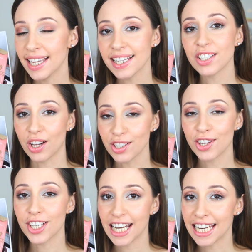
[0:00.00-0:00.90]
Essence
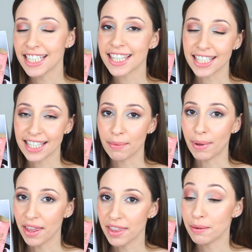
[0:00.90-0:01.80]
also released some
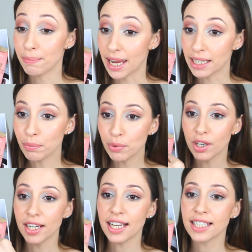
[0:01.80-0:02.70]
other makeup
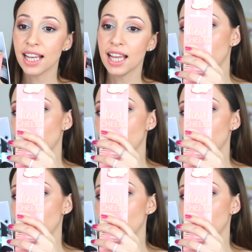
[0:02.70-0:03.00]
products.